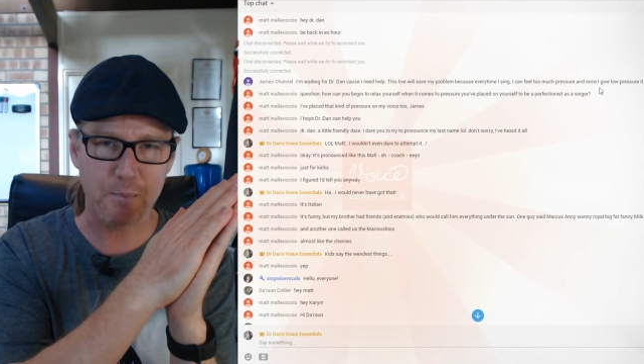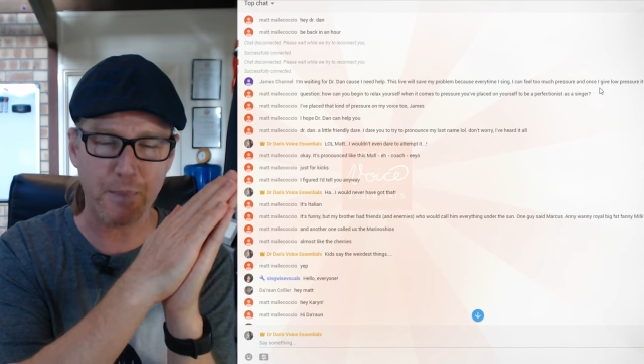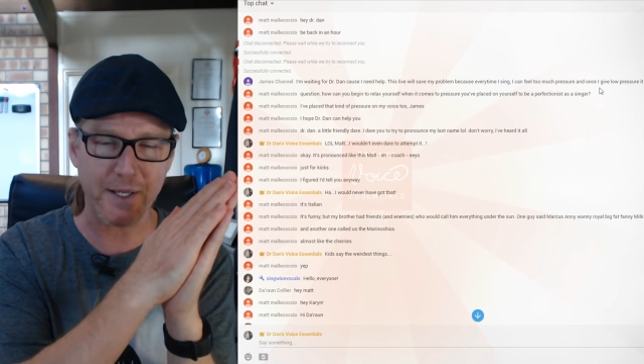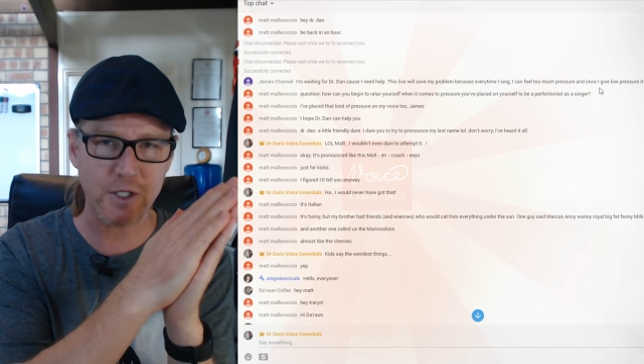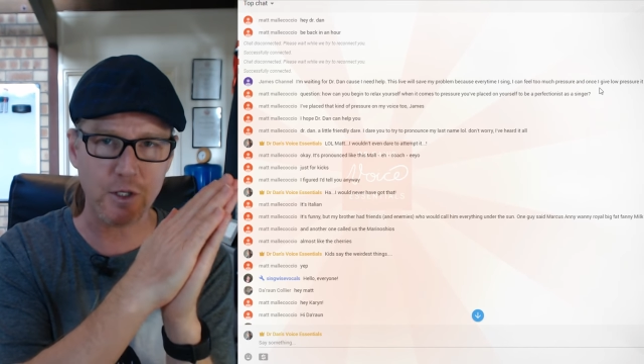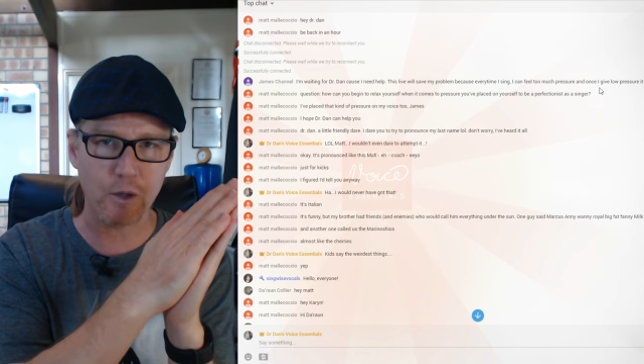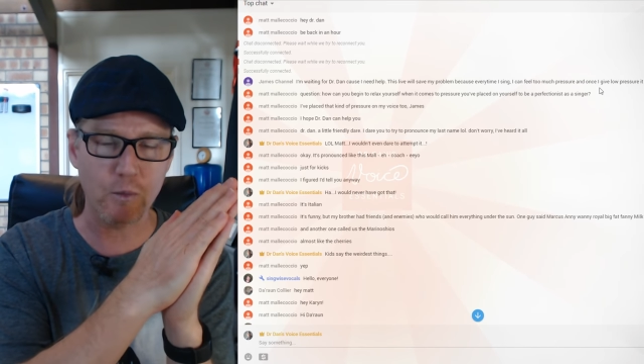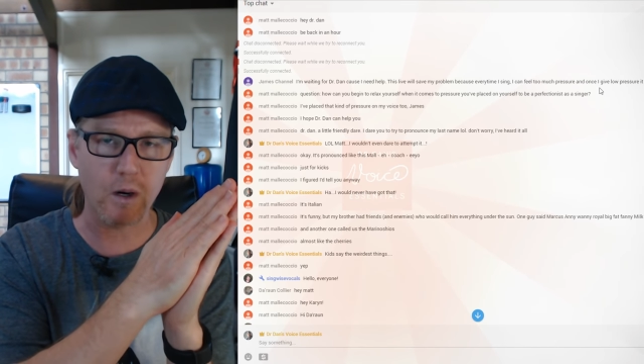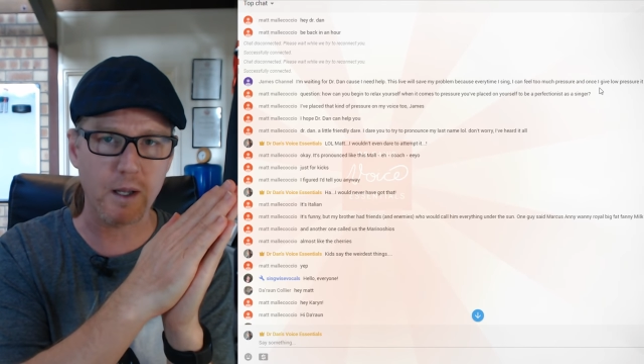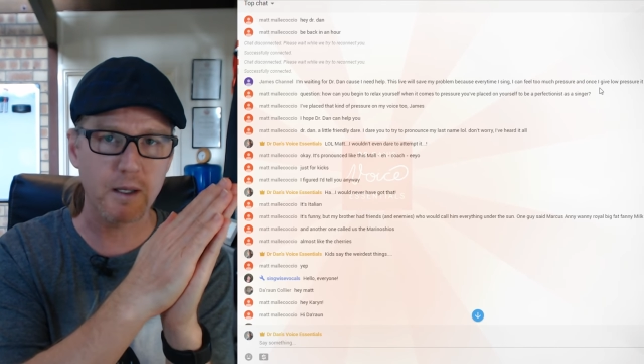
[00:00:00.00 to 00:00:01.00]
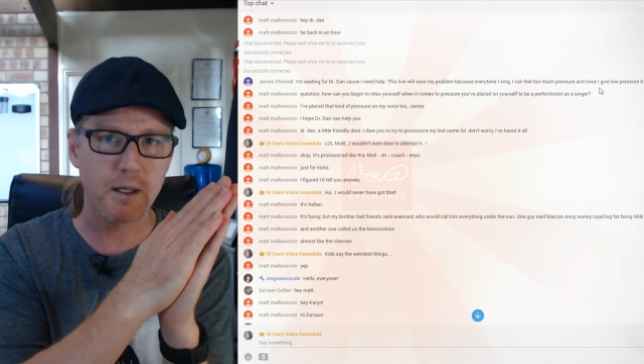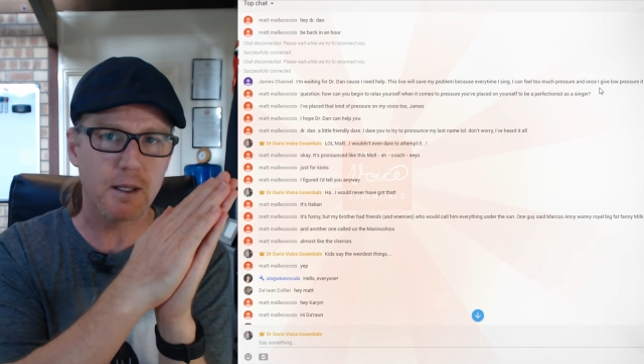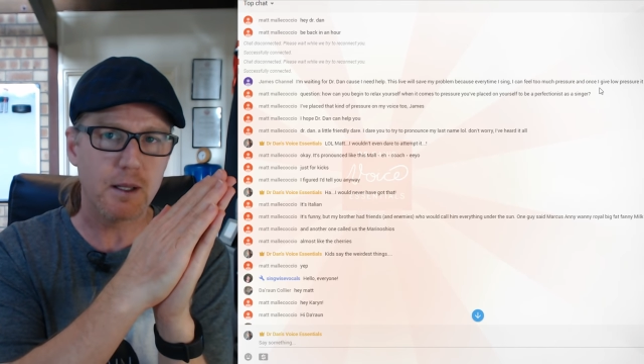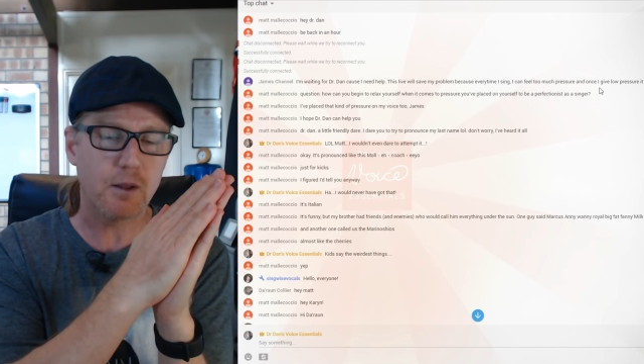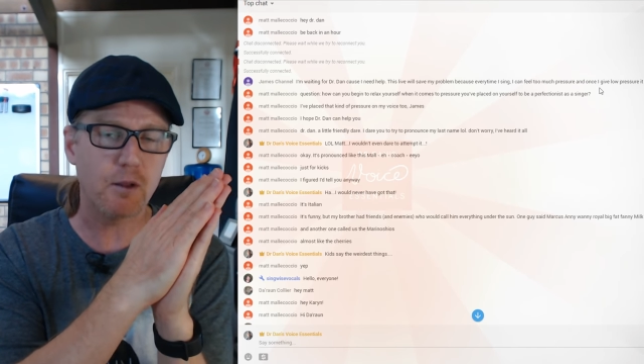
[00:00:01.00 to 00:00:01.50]
but do you know what?
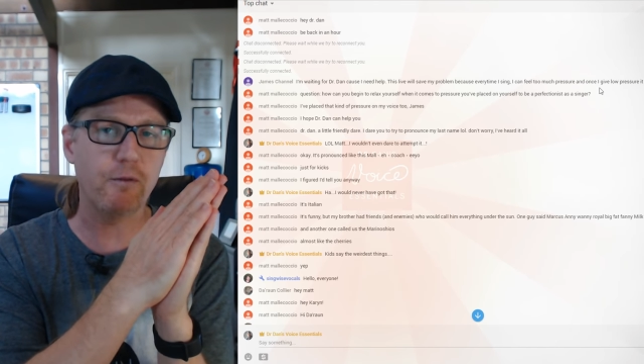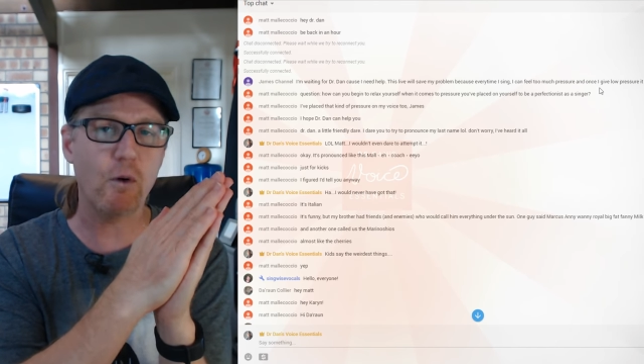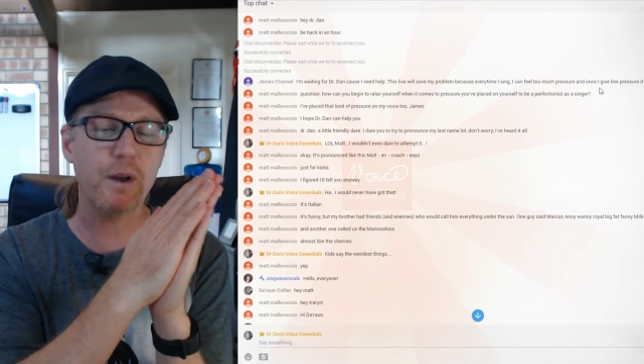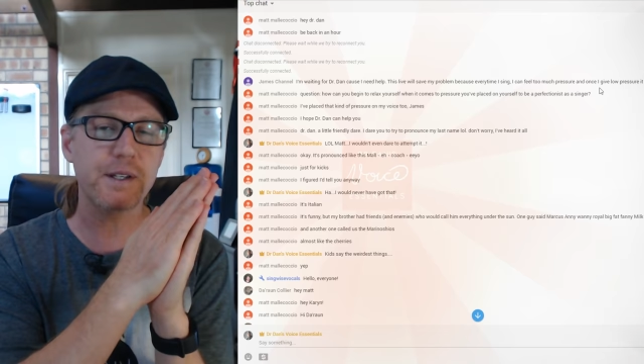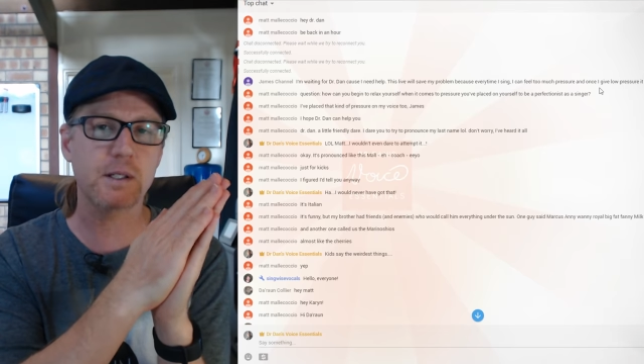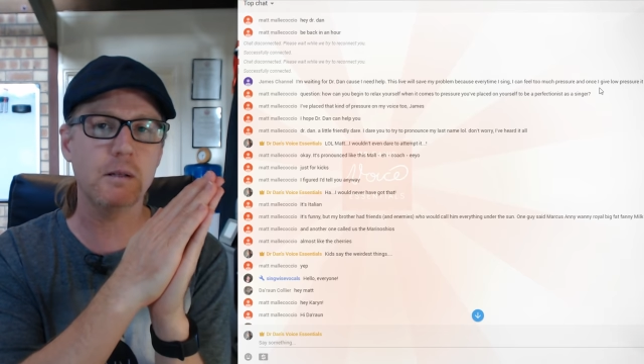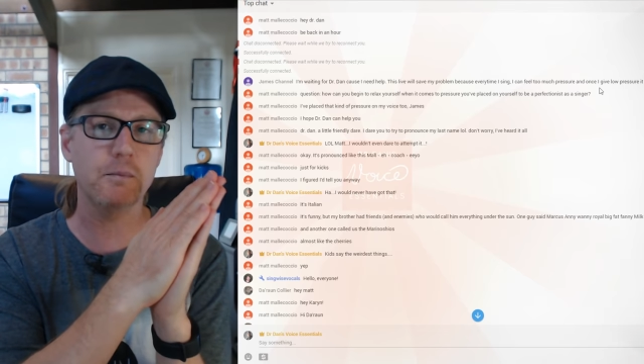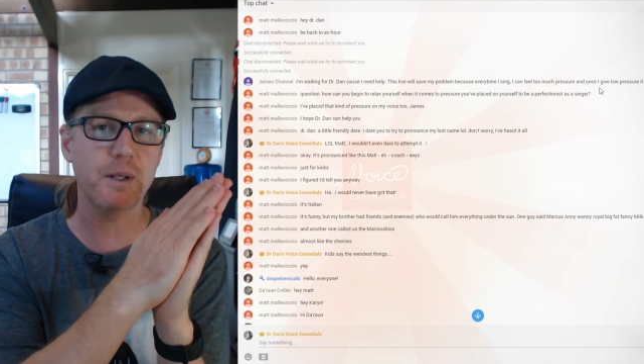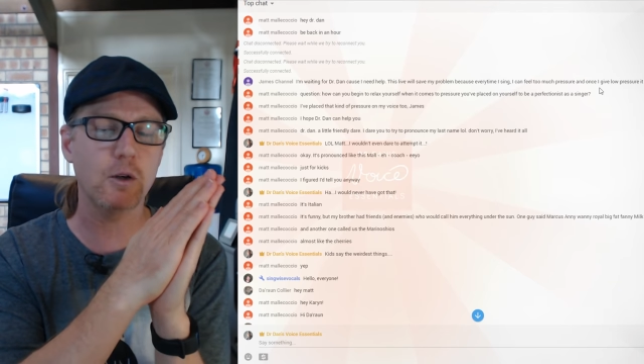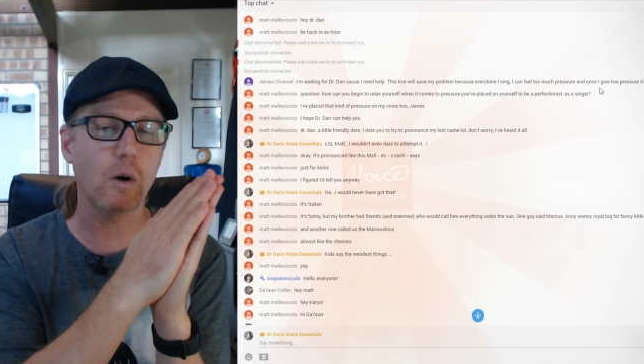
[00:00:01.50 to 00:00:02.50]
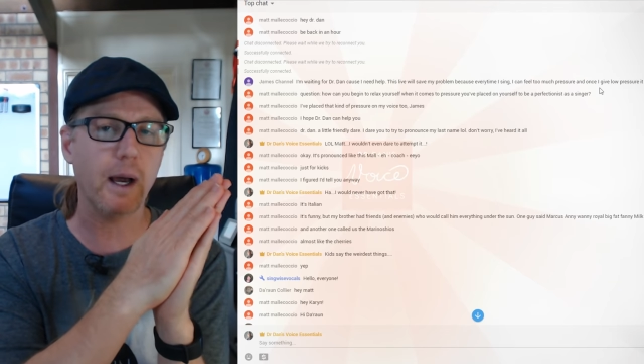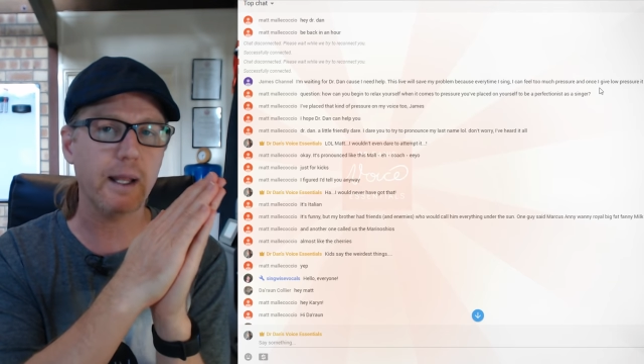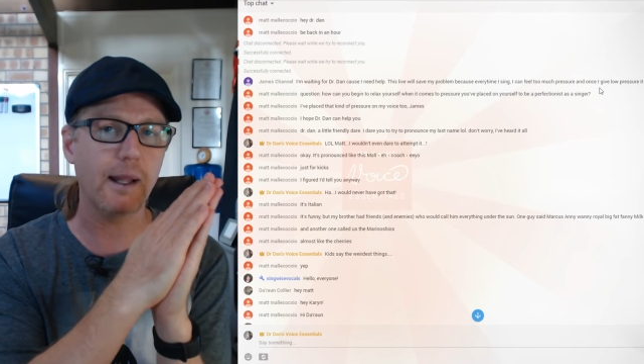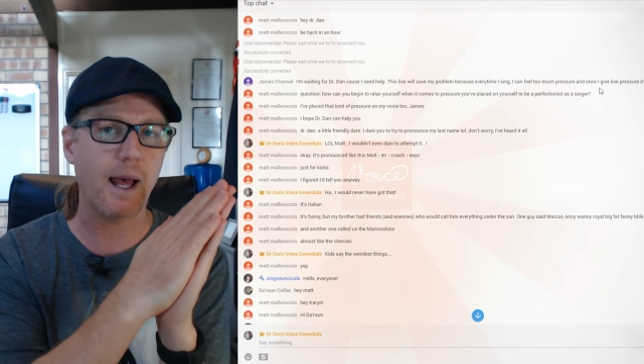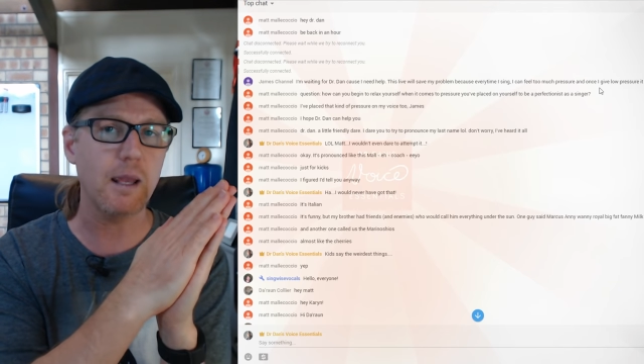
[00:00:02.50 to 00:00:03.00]
The voice can be quite
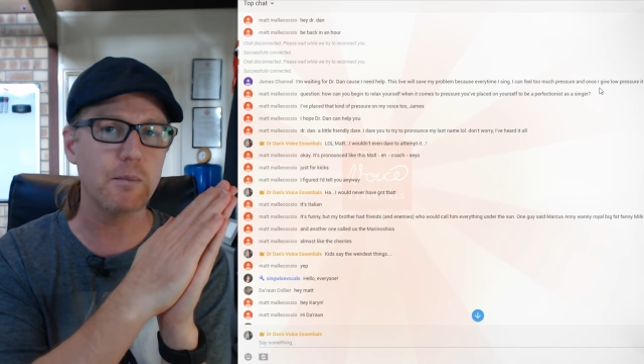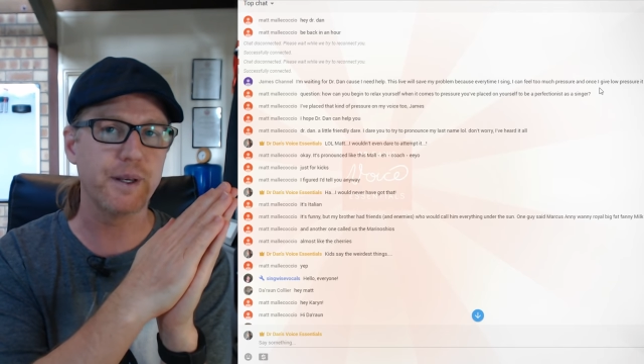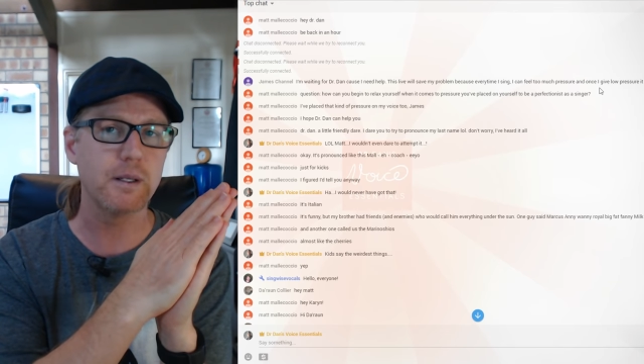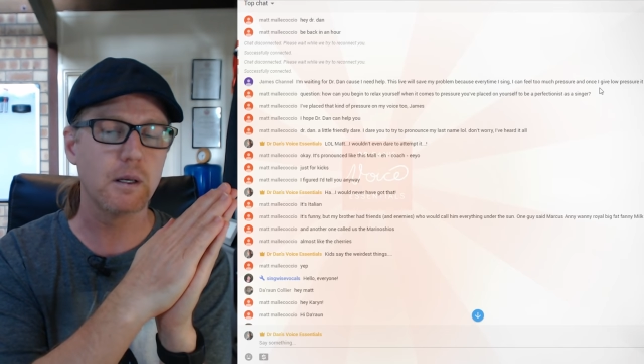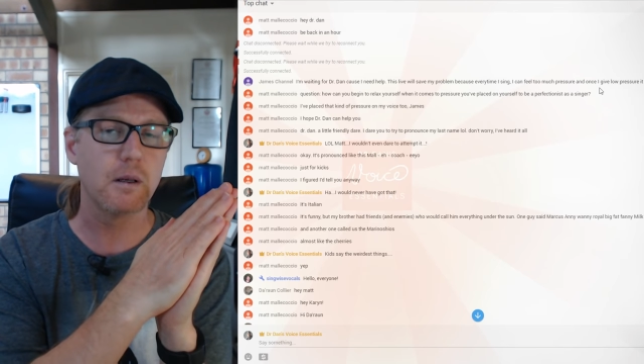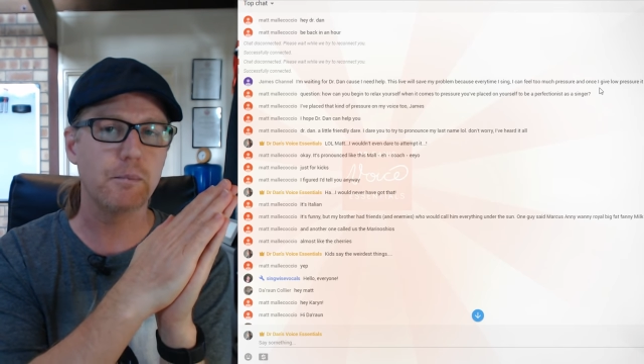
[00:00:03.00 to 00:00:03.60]
labored